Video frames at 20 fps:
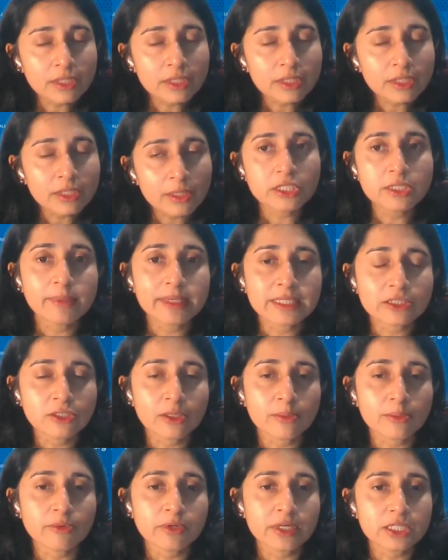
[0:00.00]

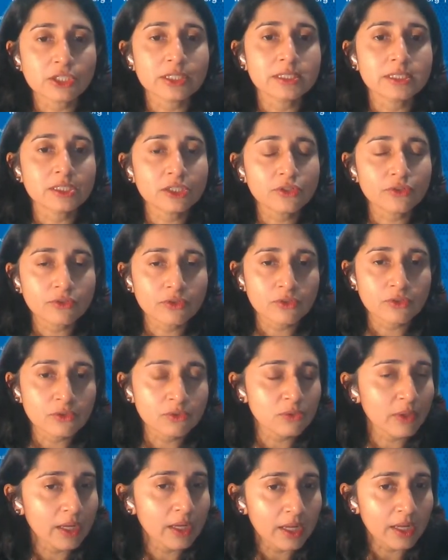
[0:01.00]
community-based operations,
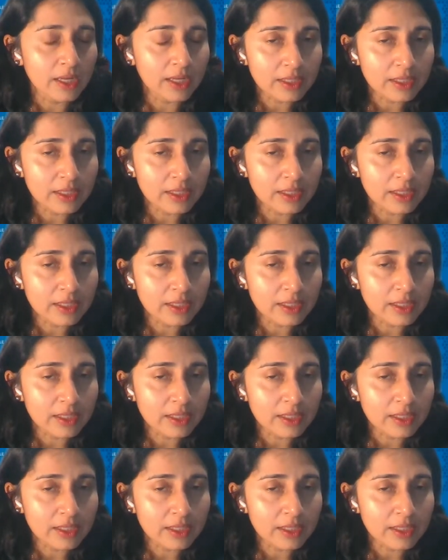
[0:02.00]
through